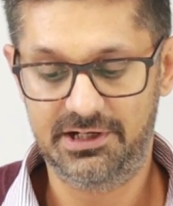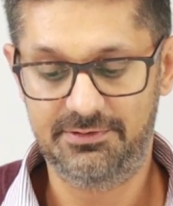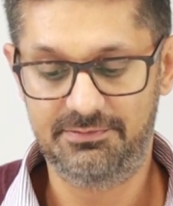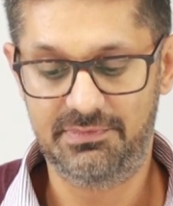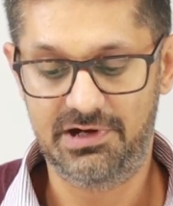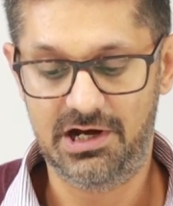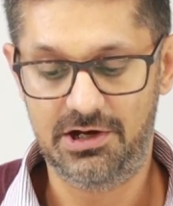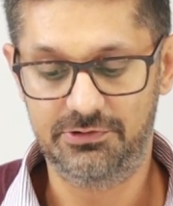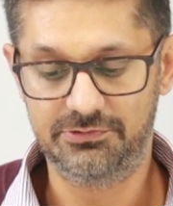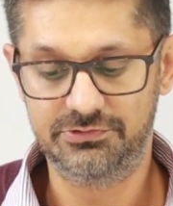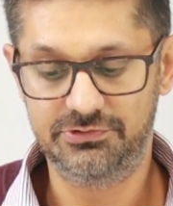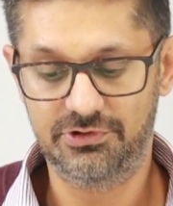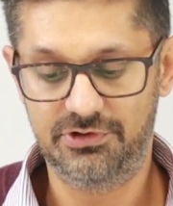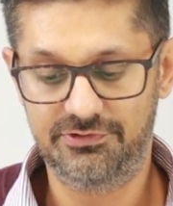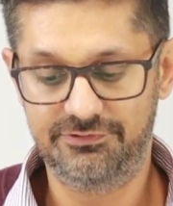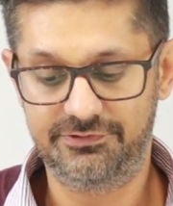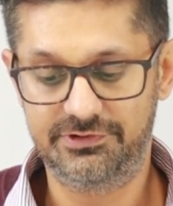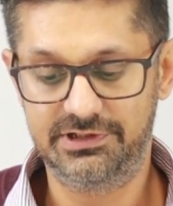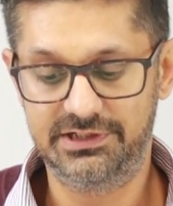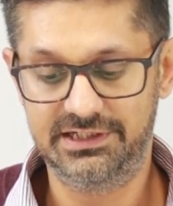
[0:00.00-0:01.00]
amount
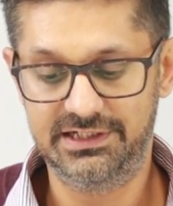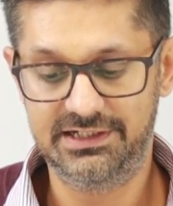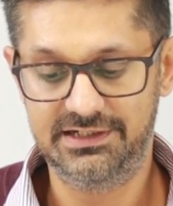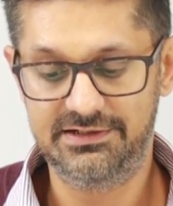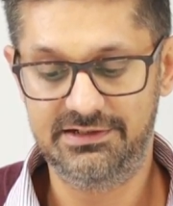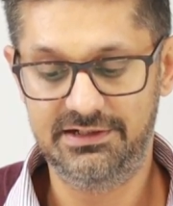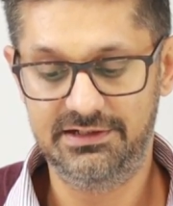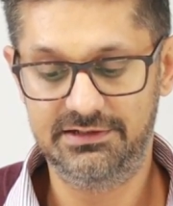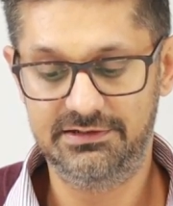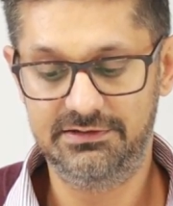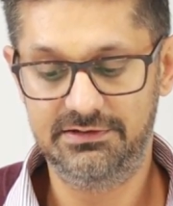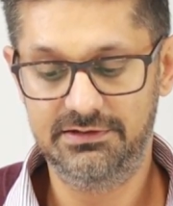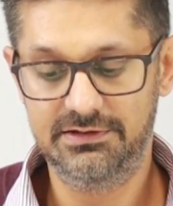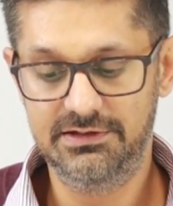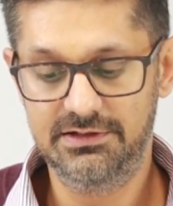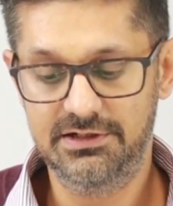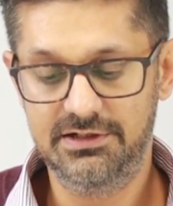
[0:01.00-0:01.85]
of Canadian